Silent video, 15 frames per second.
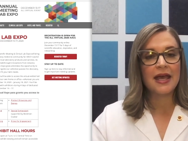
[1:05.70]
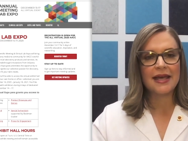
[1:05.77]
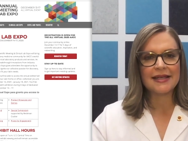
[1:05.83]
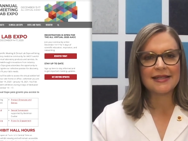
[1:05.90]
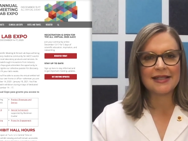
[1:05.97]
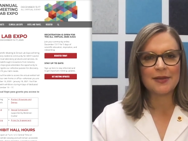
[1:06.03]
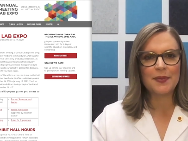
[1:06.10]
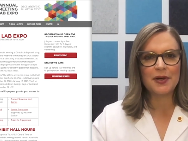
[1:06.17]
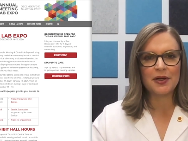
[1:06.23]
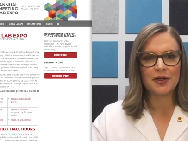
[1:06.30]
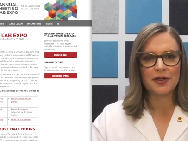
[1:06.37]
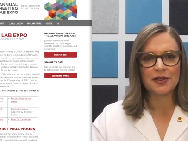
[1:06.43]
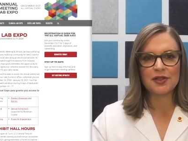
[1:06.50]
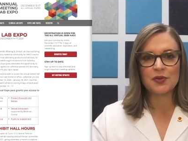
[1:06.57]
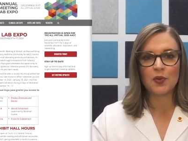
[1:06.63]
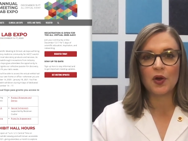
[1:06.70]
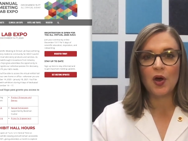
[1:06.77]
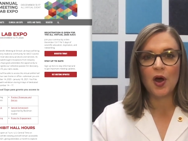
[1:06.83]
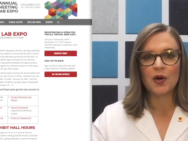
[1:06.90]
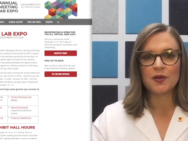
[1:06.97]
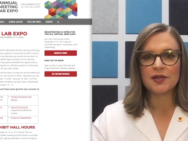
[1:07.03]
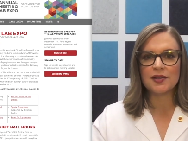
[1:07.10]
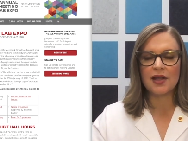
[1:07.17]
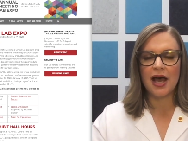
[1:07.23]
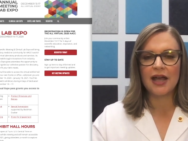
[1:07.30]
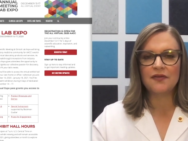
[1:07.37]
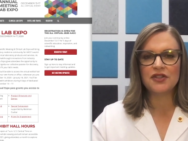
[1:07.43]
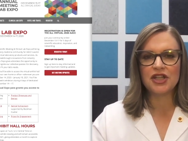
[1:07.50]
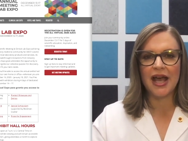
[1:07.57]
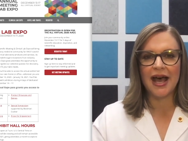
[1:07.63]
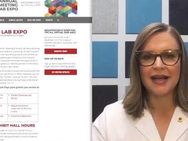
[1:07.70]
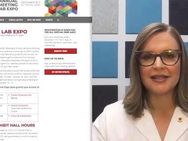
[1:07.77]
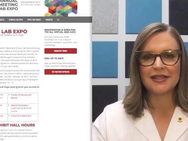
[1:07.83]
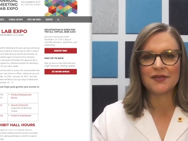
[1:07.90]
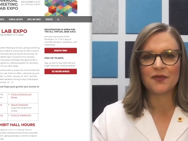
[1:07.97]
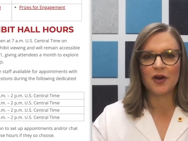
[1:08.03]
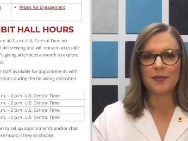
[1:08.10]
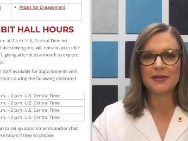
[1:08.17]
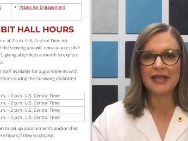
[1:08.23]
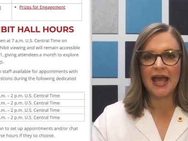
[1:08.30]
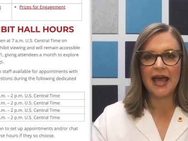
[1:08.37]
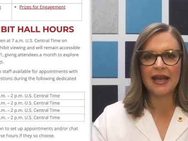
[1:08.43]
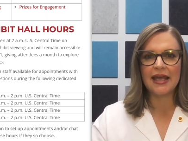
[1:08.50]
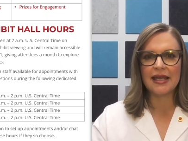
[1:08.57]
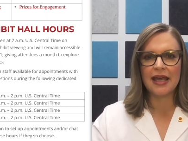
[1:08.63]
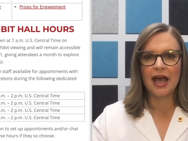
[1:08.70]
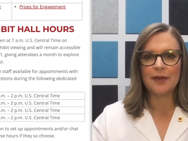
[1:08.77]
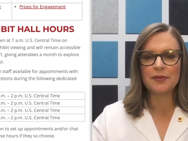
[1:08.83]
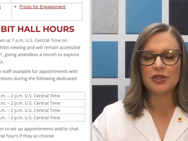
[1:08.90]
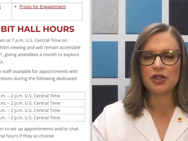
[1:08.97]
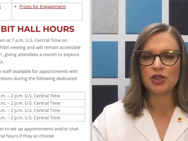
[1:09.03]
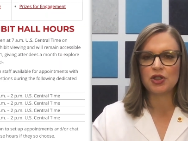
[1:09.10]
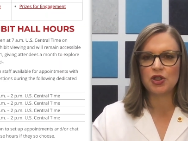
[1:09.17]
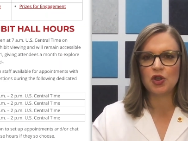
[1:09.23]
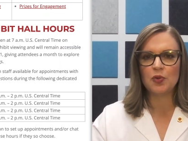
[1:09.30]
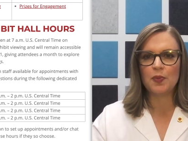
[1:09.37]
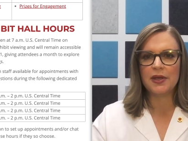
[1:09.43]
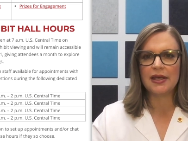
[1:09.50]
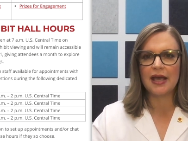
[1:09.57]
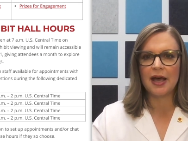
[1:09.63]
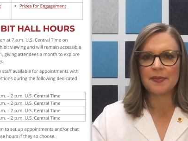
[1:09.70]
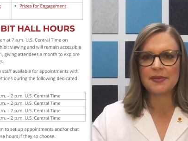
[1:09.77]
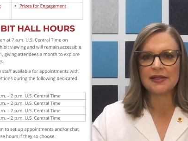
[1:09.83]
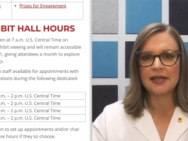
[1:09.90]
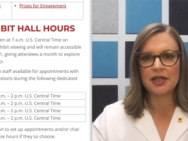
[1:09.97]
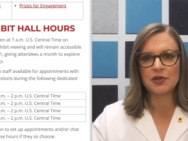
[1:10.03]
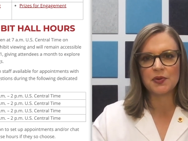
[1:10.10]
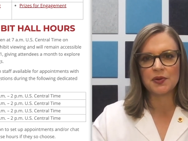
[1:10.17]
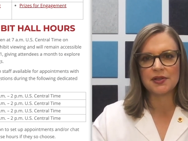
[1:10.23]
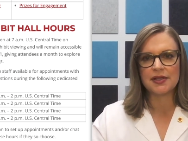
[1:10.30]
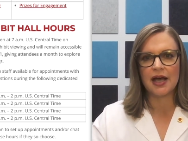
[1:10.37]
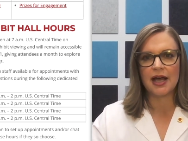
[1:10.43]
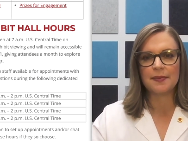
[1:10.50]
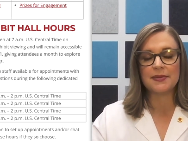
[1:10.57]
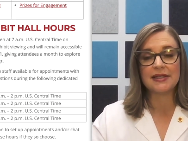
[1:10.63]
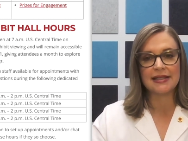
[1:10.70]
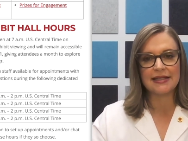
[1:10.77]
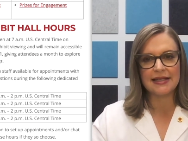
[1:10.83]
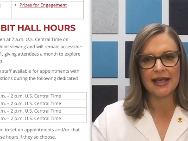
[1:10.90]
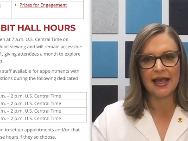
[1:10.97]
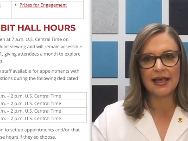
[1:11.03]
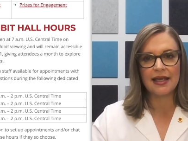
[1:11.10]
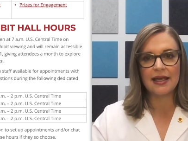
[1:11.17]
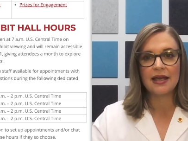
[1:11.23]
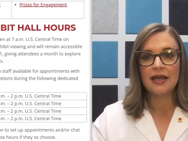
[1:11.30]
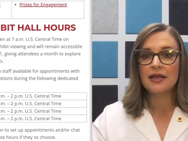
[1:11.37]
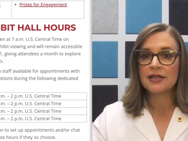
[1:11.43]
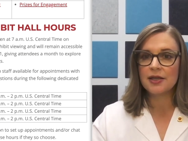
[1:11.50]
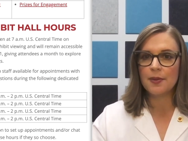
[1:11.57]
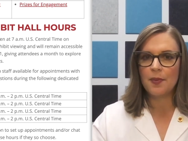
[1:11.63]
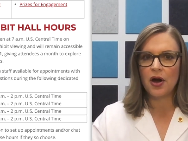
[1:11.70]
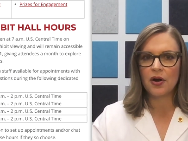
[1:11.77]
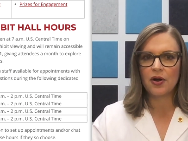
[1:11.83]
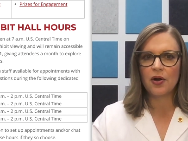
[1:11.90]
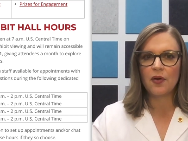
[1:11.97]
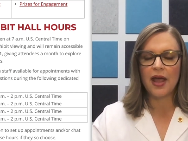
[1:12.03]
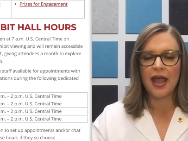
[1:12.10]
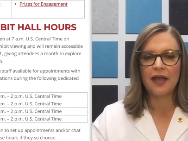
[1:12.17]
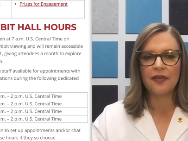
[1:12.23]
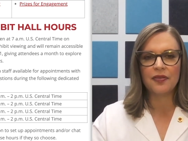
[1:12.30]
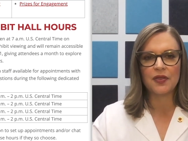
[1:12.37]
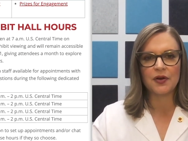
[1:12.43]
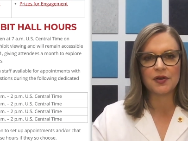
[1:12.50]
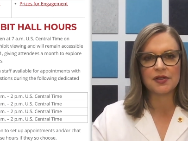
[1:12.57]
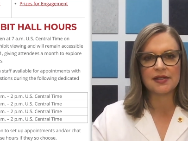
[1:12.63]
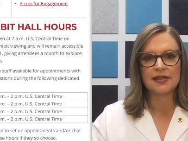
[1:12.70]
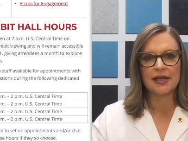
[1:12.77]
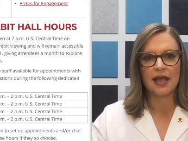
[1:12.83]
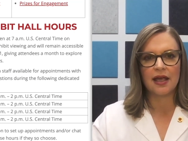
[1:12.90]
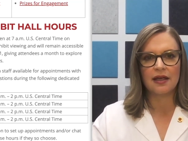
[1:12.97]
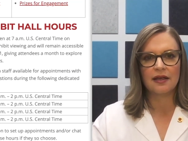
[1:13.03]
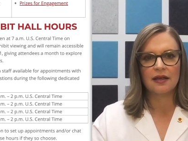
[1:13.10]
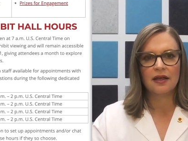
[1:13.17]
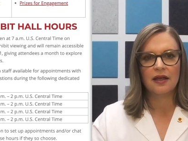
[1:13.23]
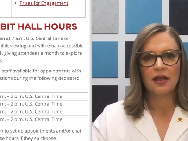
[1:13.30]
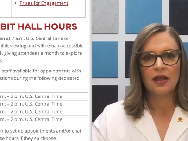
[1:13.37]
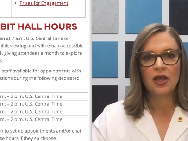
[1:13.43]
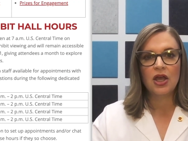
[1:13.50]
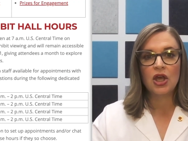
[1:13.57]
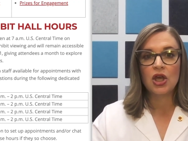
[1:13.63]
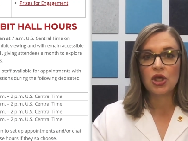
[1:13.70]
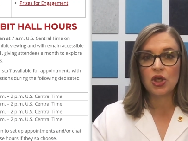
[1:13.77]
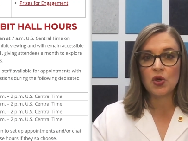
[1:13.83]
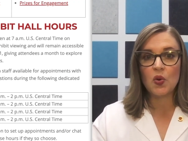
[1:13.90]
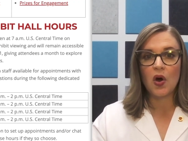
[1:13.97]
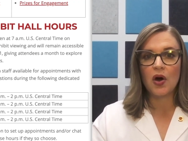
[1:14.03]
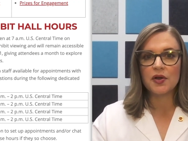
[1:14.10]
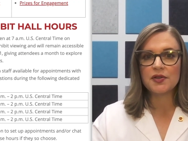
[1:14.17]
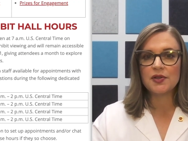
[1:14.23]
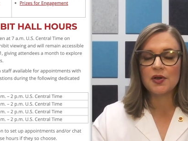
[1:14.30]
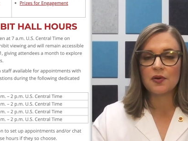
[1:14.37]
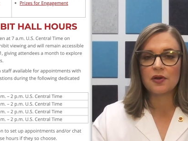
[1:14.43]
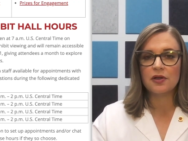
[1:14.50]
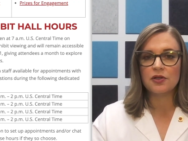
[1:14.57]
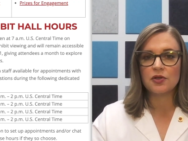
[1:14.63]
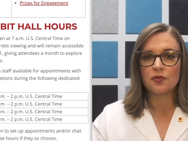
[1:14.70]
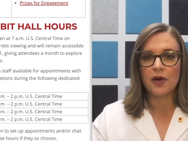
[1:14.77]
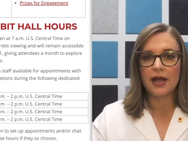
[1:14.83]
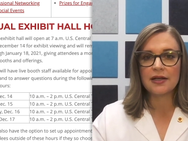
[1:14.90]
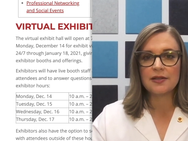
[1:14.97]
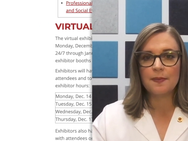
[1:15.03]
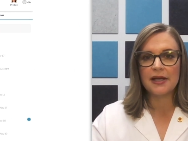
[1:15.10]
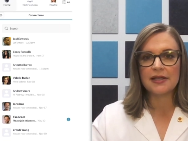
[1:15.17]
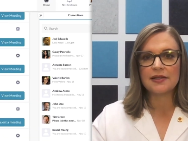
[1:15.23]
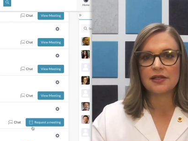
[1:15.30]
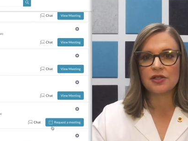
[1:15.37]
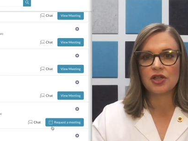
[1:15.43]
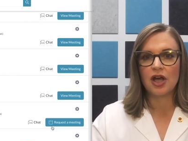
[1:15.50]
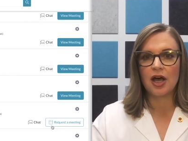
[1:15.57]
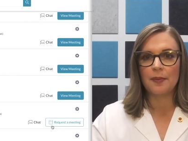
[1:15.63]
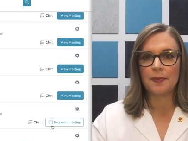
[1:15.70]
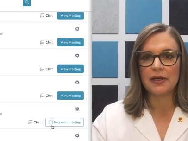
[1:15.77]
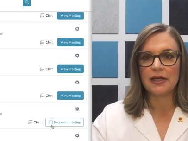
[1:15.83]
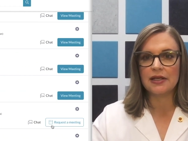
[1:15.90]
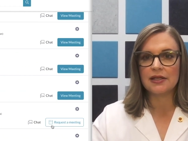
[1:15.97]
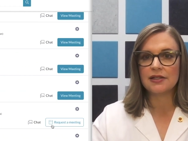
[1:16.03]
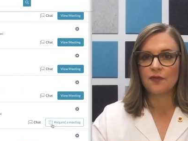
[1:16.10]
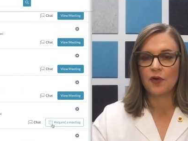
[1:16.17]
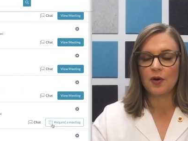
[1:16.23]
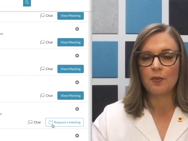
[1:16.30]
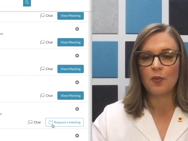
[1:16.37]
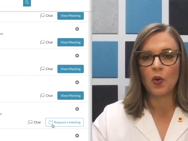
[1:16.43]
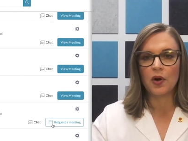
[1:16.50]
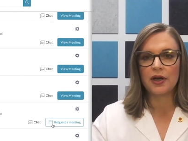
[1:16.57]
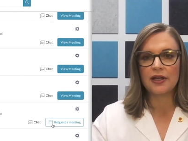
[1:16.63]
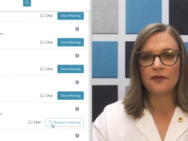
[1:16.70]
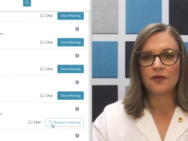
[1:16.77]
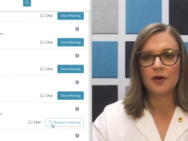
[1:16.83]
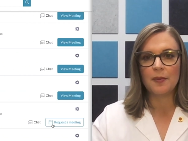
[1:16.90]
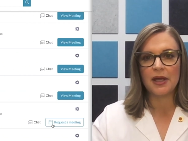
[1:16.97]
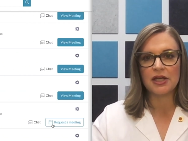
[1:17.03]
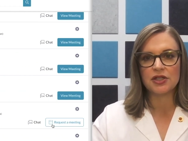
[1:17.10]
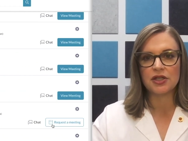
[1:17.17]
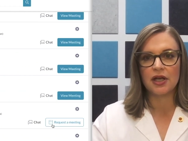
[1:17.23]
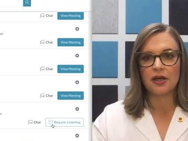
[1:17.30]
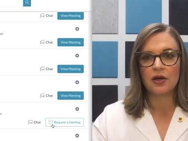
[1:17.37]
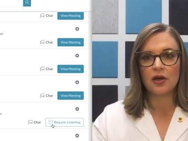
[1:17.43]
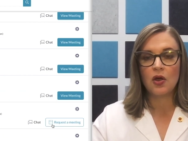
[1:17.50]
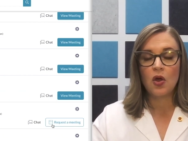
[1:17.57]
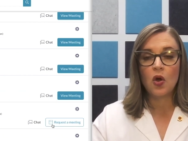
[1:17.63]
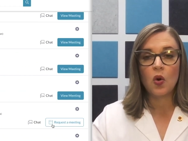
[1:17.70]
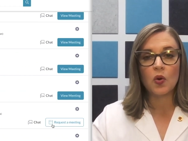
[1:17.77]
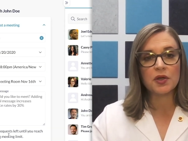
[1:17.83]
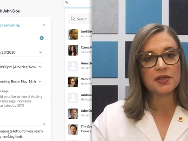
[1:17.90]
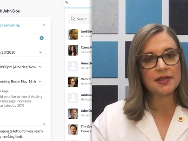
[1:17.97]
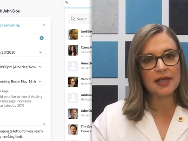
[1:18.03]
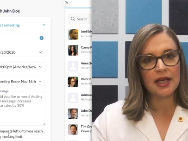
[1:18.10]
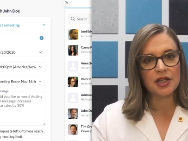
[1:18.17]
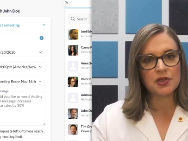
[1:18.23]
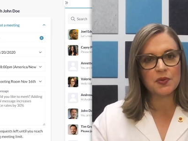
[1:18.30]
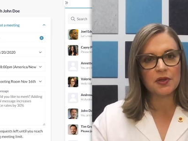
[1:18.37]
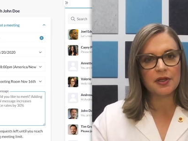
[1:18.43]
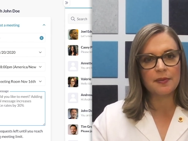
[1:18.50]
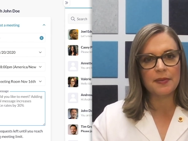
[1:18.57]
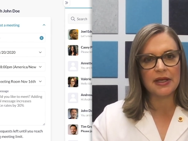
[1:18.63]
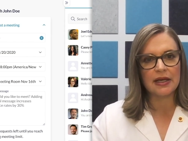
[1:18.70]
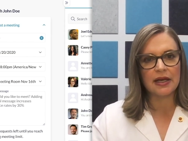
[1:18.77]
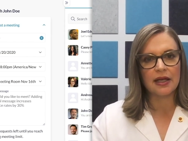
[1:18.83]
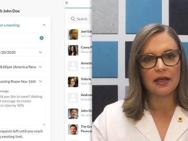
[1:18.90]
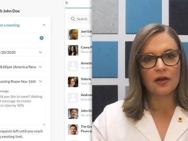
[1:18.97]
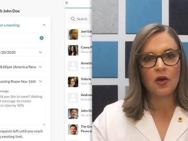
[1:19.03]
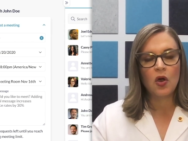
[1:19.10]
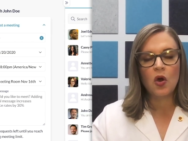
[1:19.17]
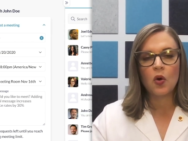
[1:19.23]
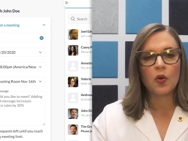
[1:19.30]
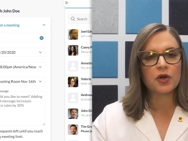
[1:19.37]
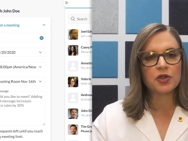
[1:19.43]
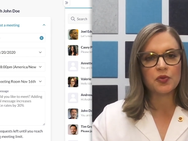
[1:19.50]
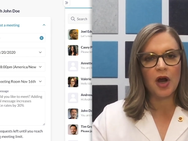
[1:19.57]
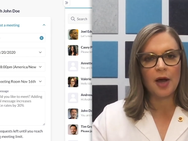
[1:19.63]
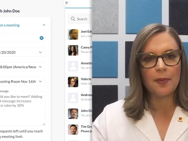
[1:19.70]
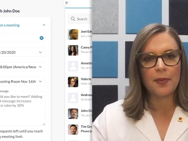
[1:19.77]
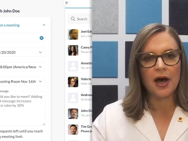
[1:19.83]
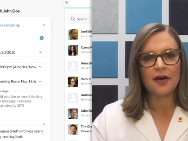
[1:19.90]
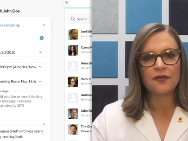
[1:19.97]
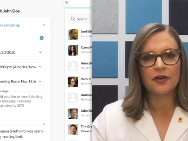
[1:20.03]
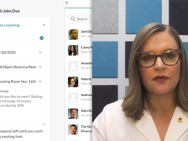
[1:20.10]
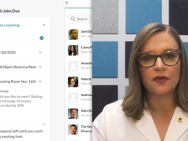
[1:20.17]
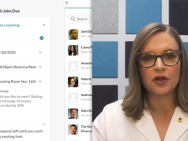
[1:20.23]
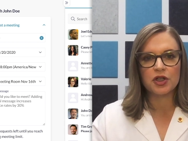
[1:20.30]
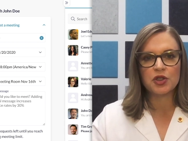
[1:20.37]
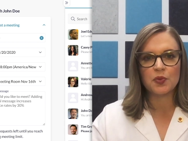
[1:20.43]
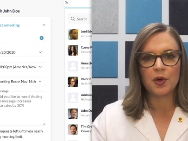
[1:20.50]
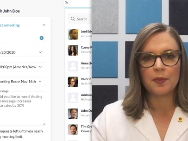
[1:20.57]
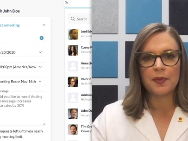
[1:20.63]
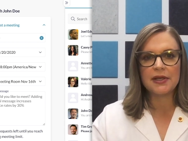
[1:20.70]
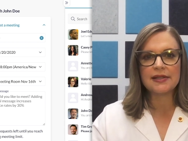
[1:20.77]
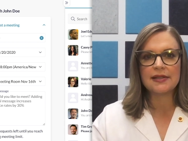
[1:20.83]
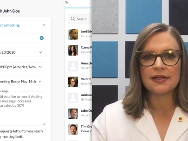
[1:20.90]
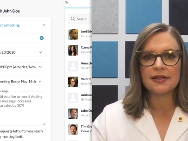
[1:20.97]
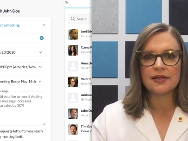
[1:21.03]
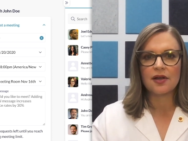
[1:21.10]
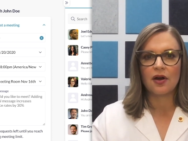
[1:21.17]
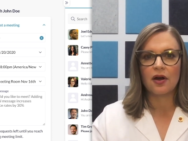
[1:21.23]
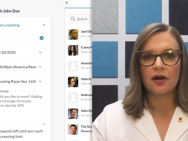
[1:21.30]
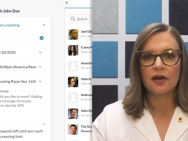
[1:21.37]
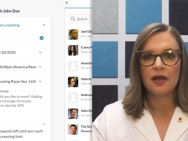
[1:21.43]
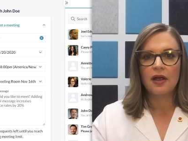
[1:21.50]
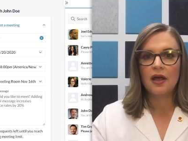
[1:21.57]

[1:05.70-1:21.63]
Exhibitors will host live chats from 10 a.m. to 2 p.m. Central Time today, tomorrow, and Thursday. You also can direct message companies for more information or schedule a meeting or drop off a virtual business card,